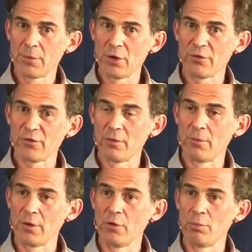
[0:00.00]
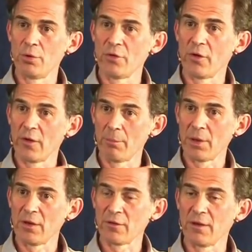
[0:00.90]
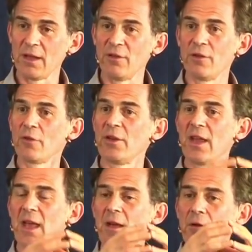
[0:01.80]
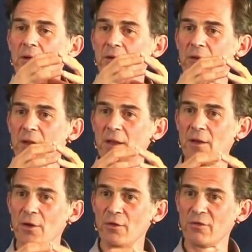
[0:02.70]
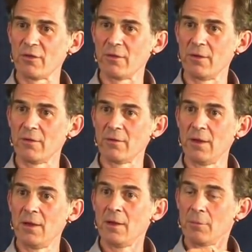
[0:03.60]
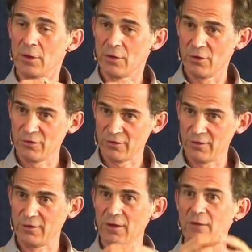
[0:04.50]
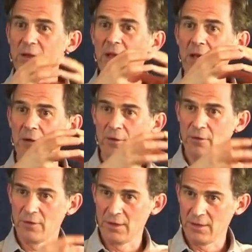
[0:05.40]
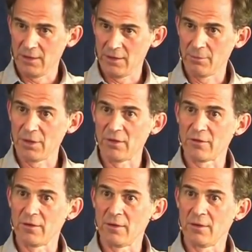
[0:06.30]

costume that you put on, the person, is not inherent in consciousness, but consciousness is inherent in the person.